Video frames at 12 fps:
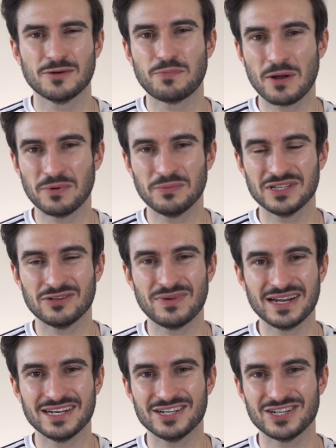The problem with the
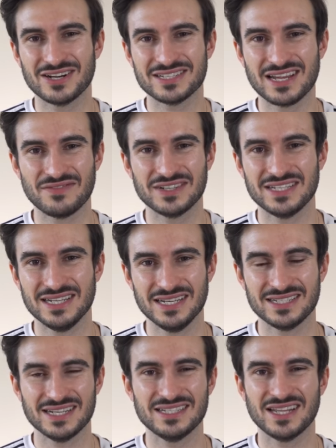regular Chuck
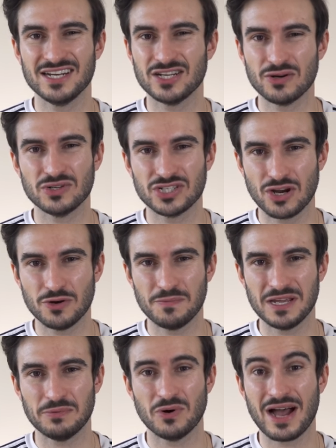70s is they don't show
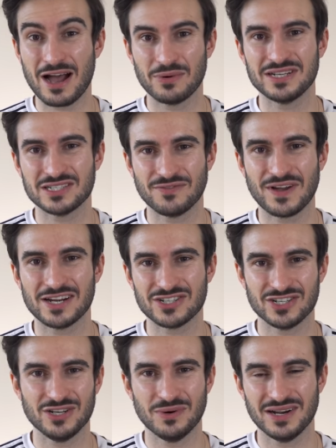people how into fashion you